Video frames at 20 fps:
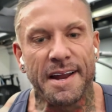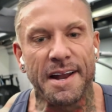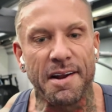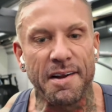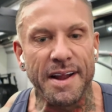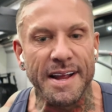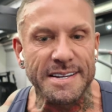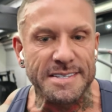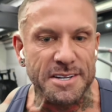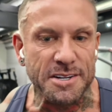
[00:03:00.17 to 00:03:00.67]
You know,
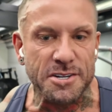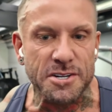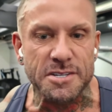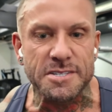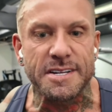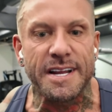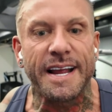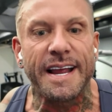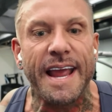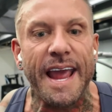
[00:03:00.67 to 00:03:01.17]
these are
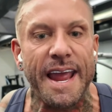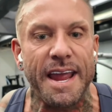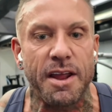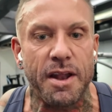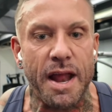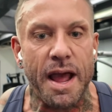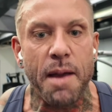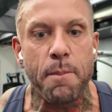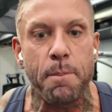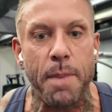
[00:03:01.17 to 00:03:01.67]
just to get
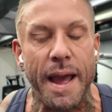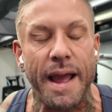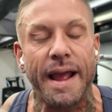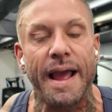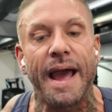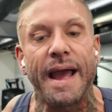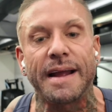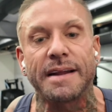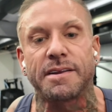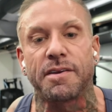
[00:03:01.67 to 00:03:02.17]
that back
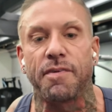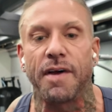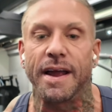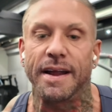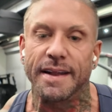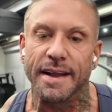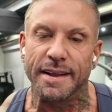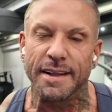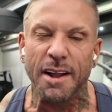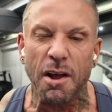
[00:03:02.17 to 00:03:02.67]

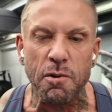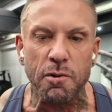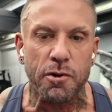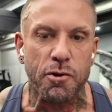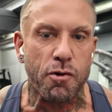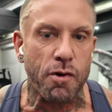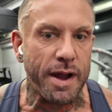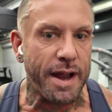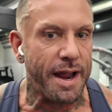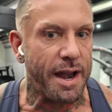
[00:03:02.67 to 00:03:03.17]
activated. They don't
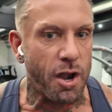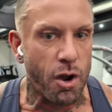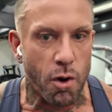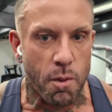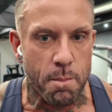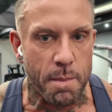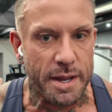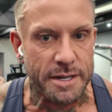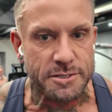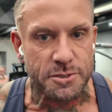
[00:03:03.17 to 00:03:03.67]
create a lot
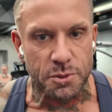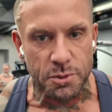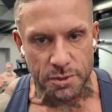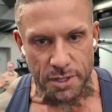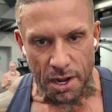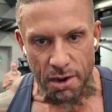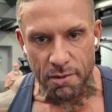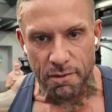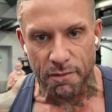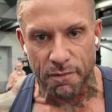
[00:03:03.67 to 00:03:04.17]
of muscle,
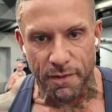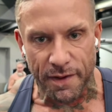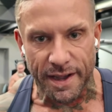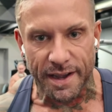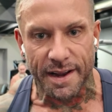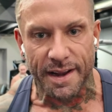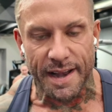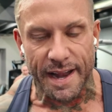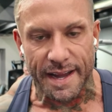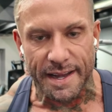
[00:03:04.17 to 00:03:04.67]
don't think
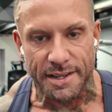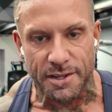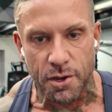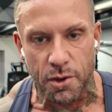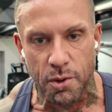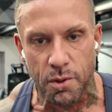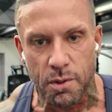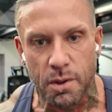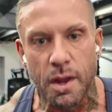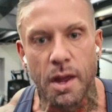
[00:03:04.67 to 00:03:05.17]
that they
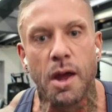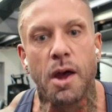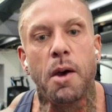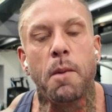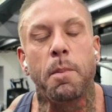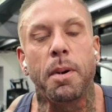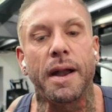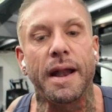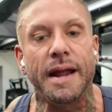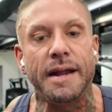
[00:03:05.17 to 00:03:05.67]
do,
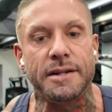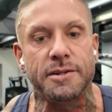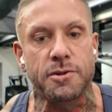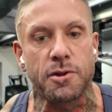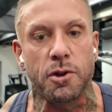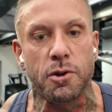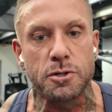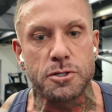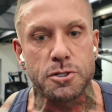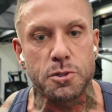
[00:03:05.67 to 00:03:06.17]
but they
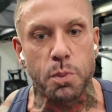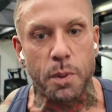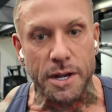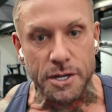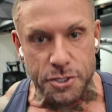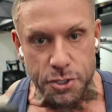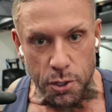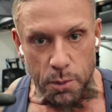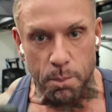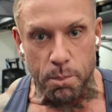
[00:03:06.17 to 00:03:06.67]
do
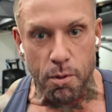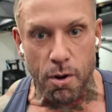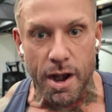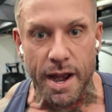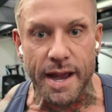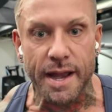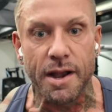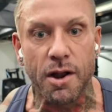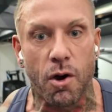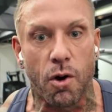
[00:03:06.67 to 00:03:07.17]
switch your
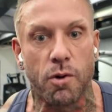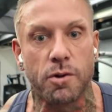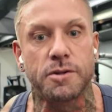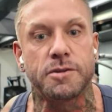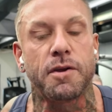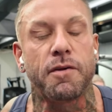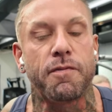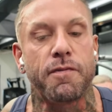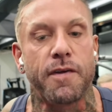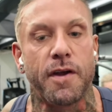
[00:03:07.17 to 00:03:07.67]
brain on
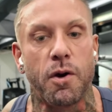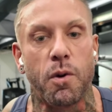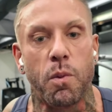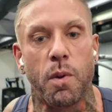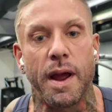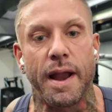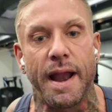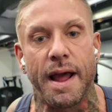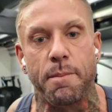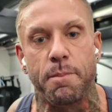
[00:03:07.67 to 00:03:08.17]
to feel
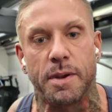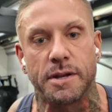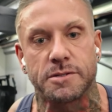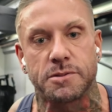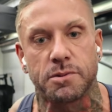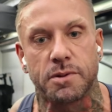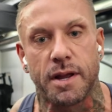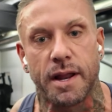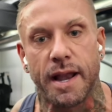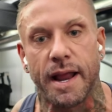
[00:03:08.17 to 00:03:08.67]
where that
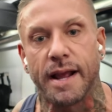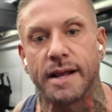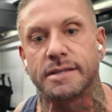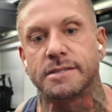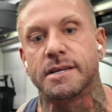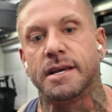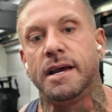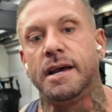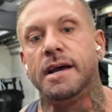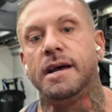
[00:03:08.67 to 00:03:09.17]
muscle
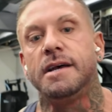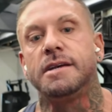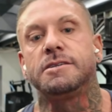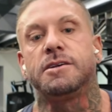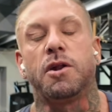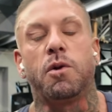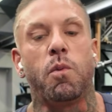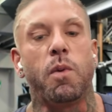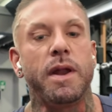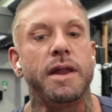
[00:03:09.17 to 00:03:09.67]
connects.
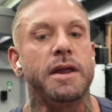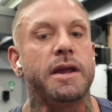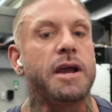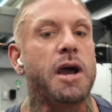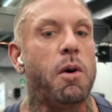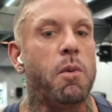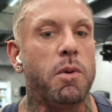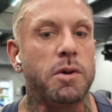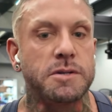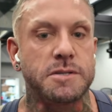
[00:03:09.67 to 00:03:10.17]
So that when you
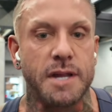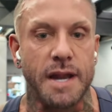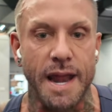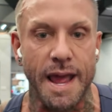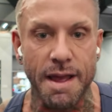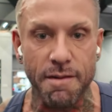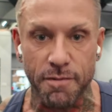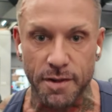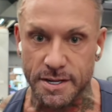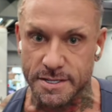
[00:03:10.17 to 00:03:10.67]
go on to the
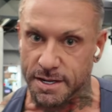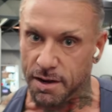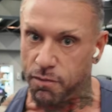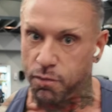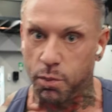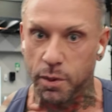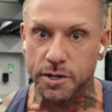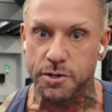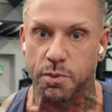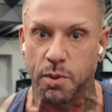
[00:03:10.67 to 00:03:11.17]
heavier
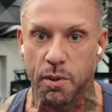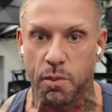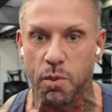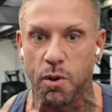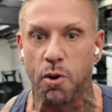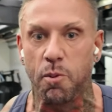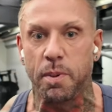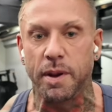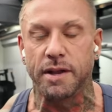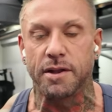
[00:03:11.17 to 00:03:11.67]
stuff, which we
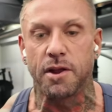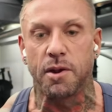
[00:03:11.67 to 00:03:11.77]
will be